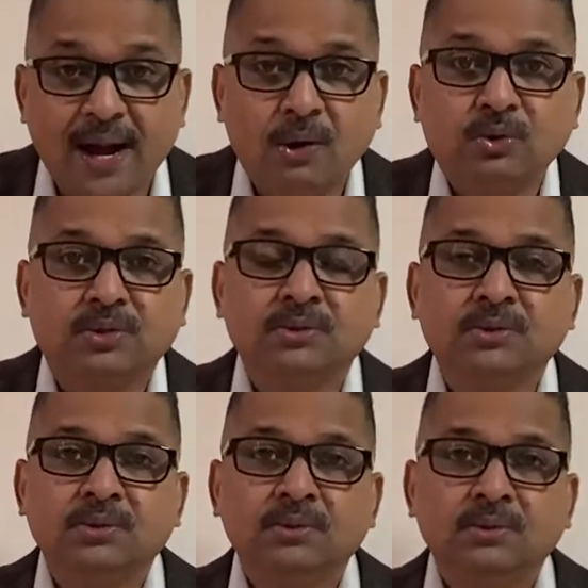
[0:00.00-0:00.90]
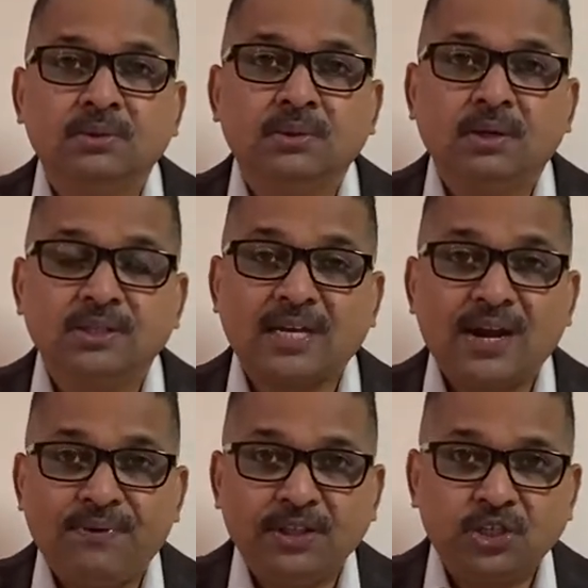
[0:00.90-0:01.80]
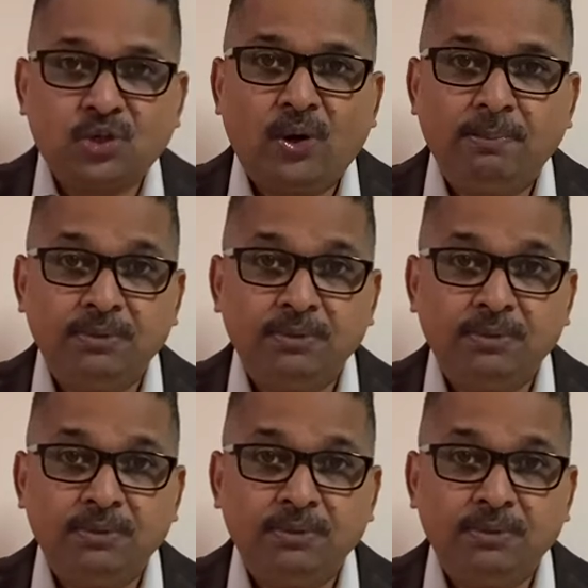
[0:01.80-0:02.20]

outside when they saw him.